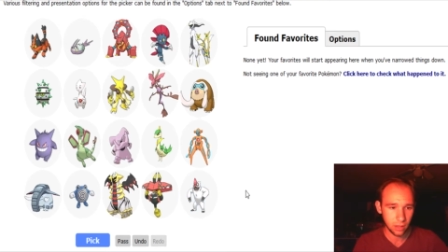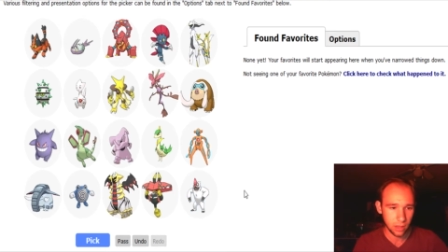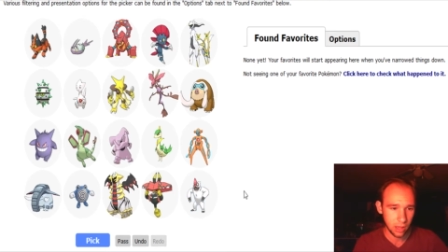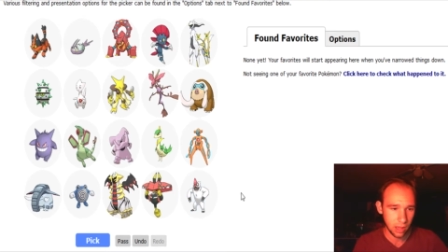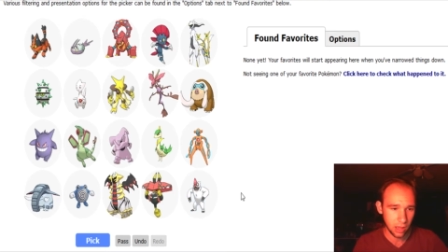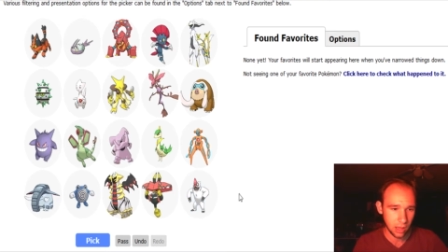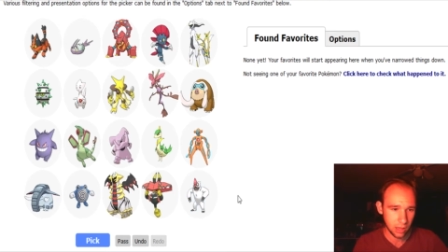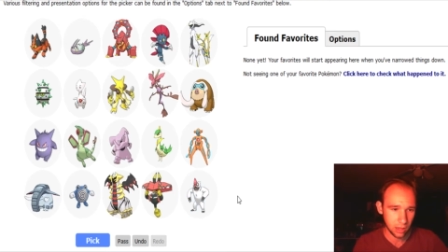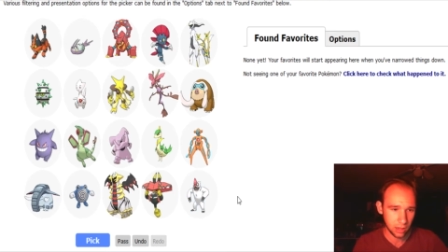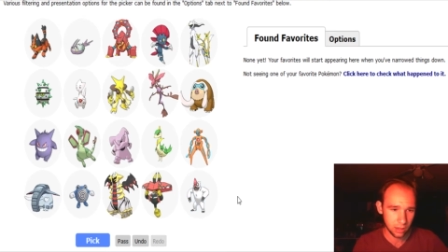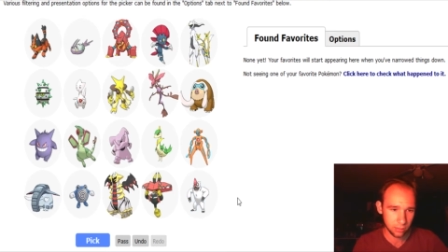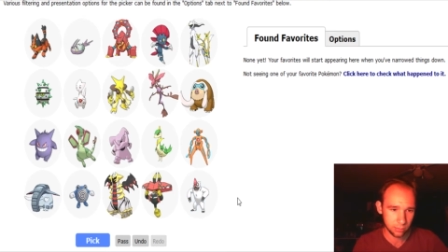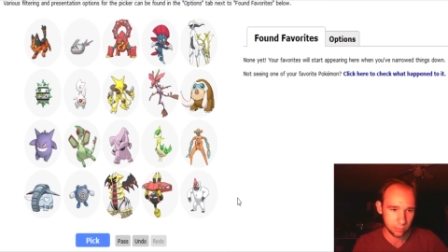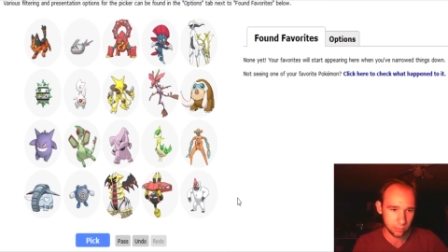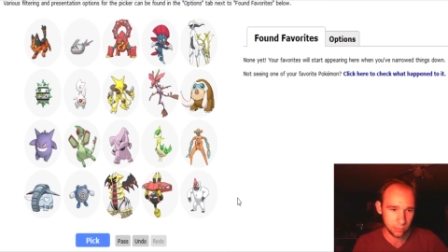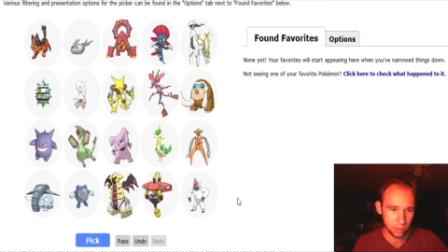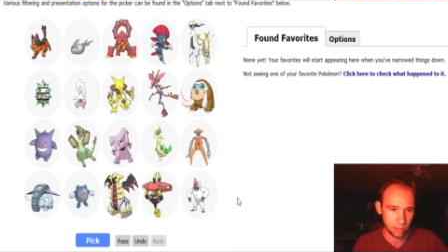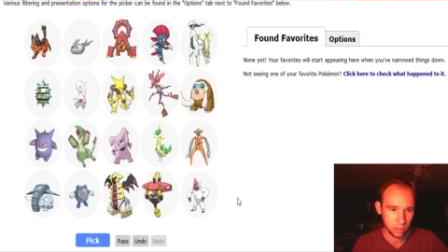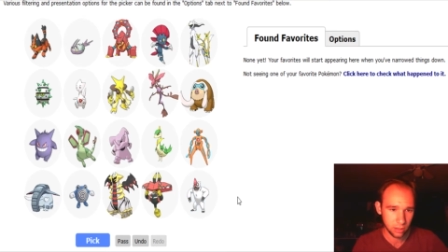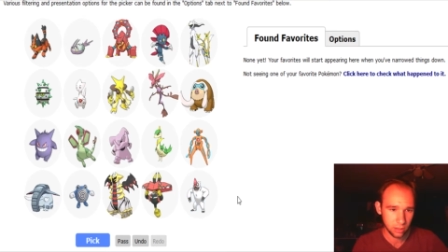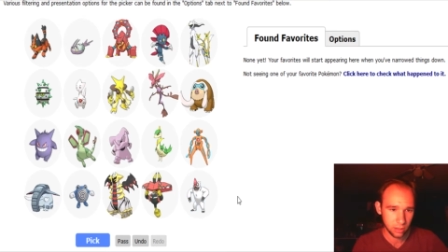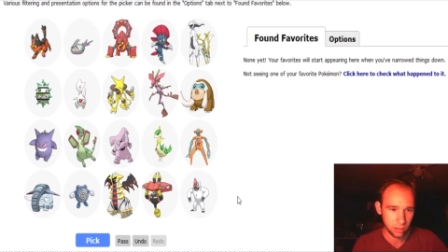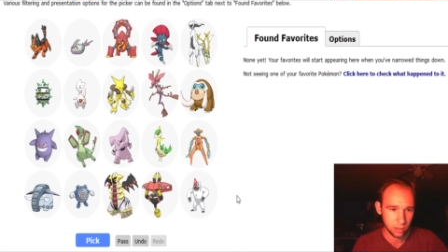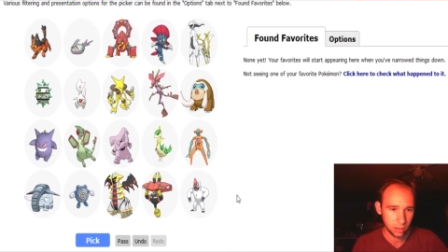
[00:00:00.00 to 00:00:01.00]
Um,
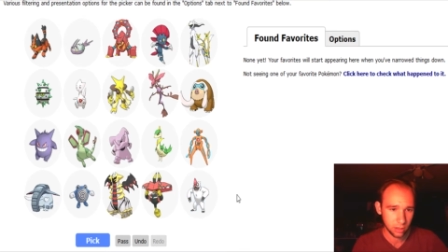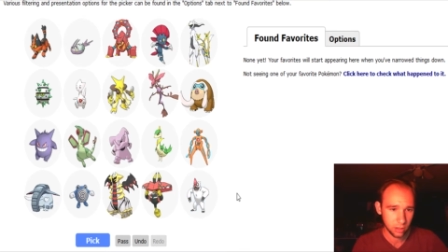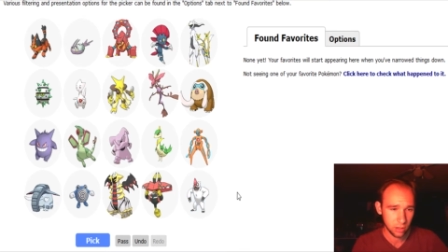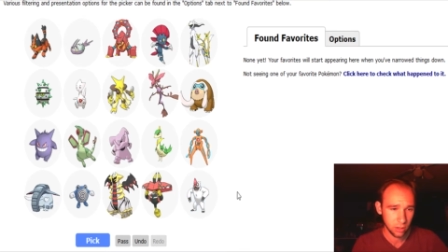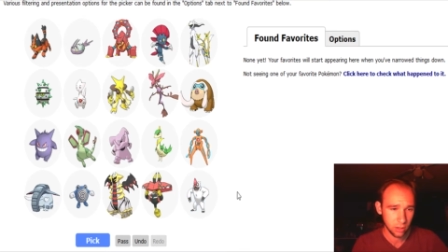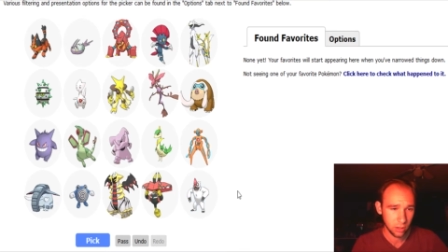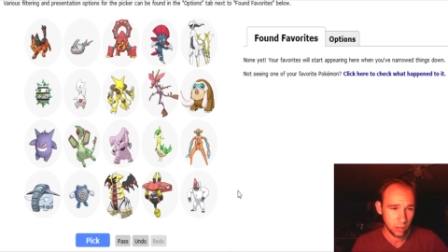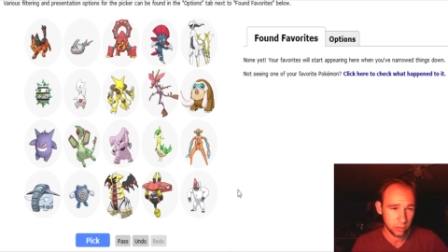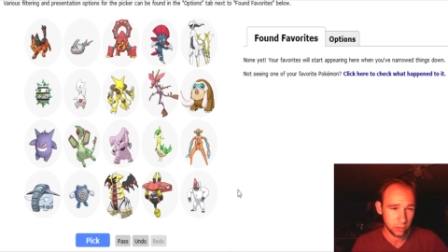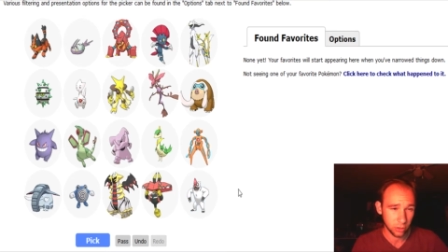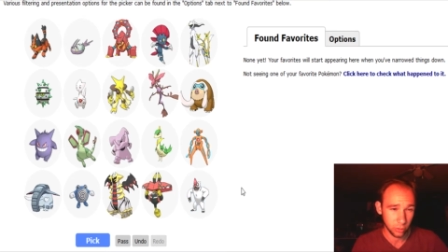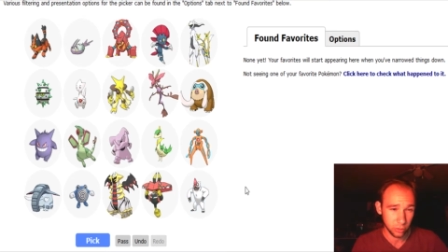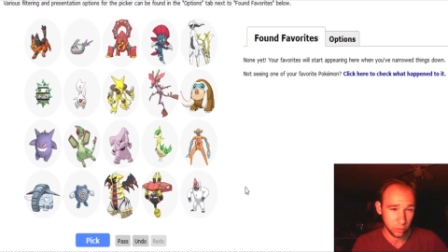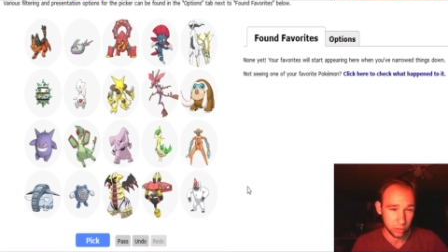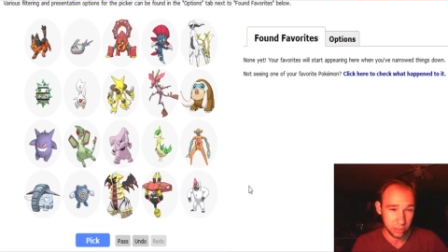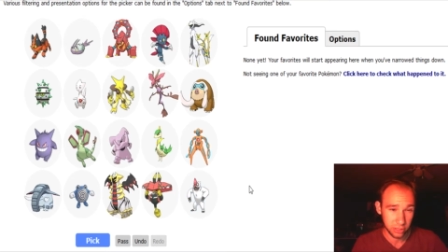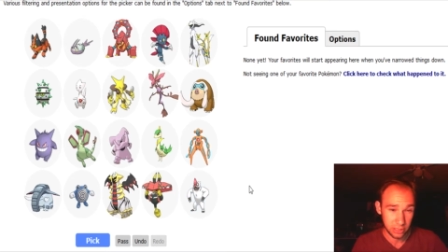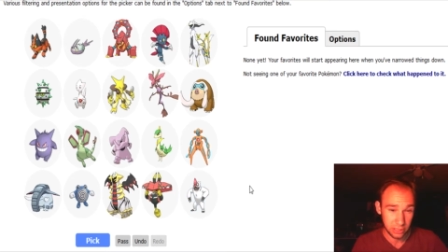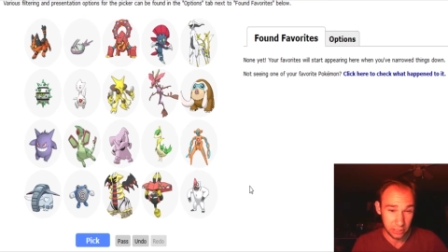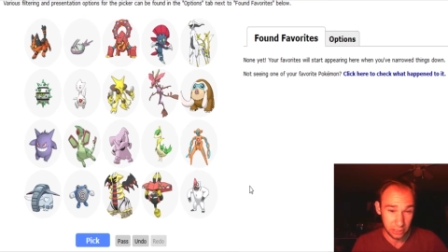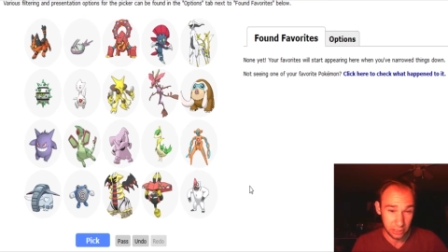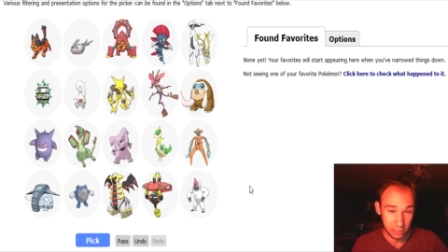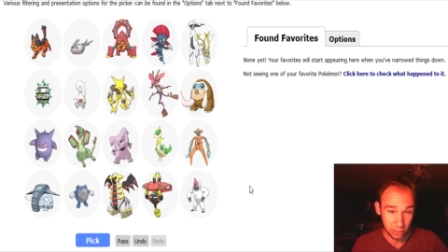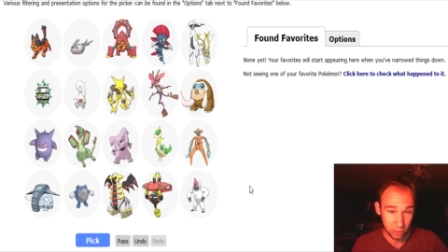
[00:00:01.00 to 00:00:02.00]
so
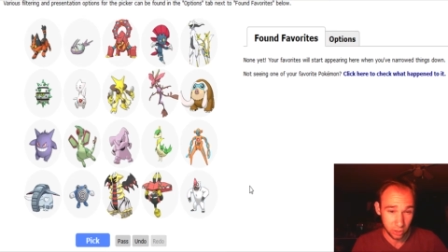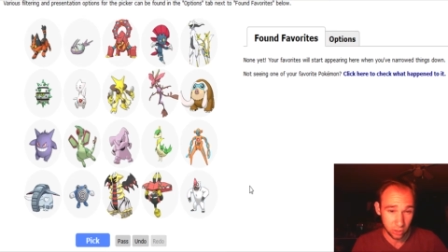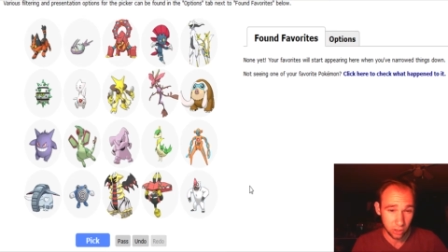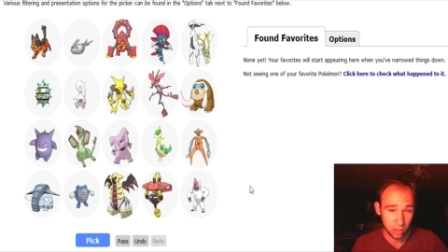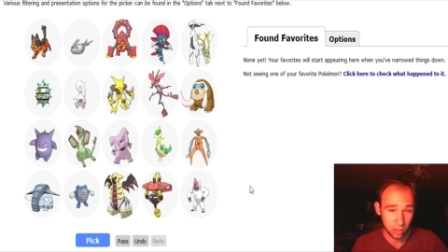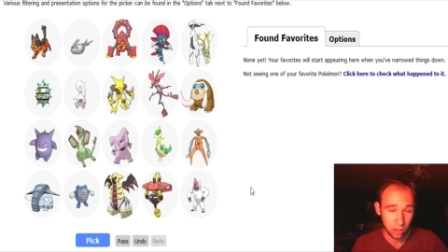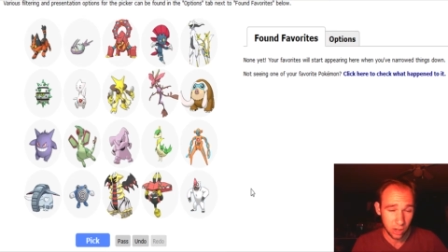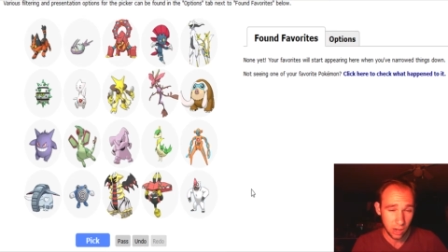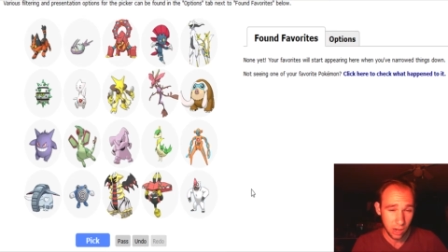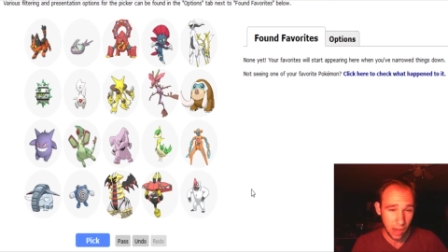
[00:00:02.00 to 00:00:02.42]
here,